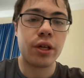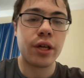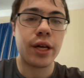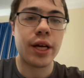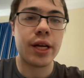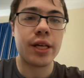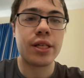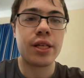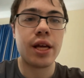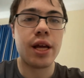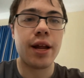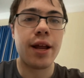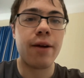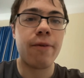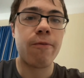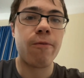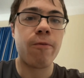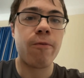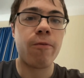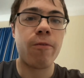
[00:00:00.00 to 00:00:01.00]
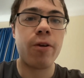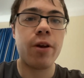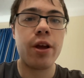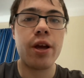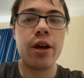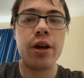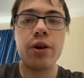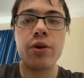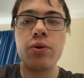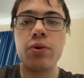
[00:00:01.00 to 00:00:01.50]
you guys how to get
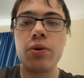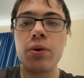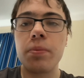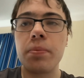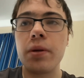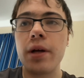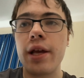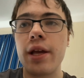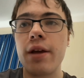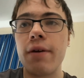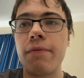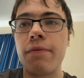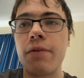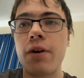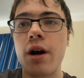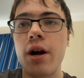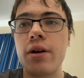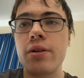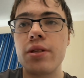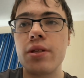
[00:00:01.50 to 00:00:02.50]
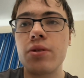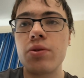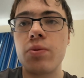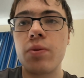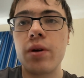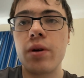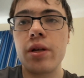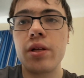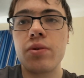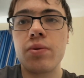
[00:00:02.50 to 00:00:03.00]
free Google Play gift cards in
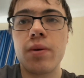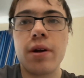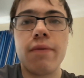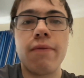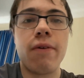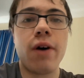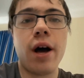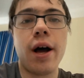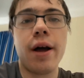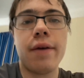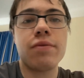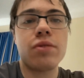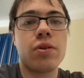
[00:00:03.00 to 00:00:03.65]
2025.